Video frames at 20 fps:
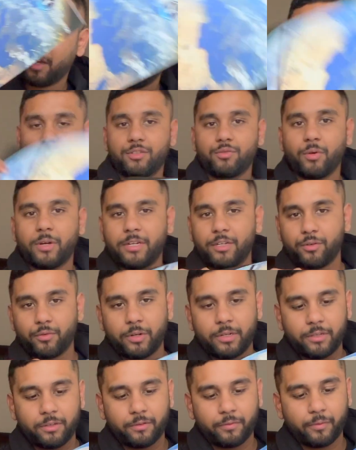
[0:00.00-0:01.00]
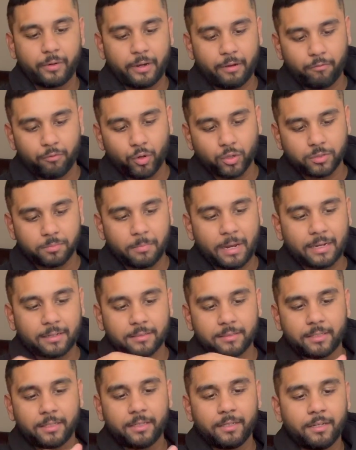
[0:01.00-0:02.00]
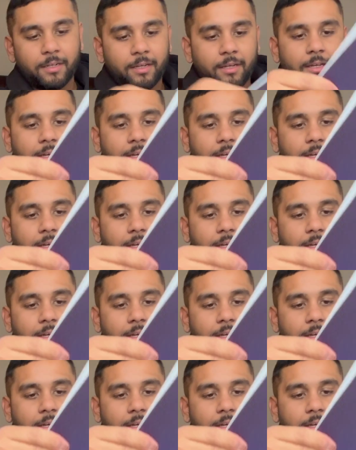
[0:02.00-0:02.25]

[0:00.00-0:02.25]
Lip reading: 2023 awards magazine,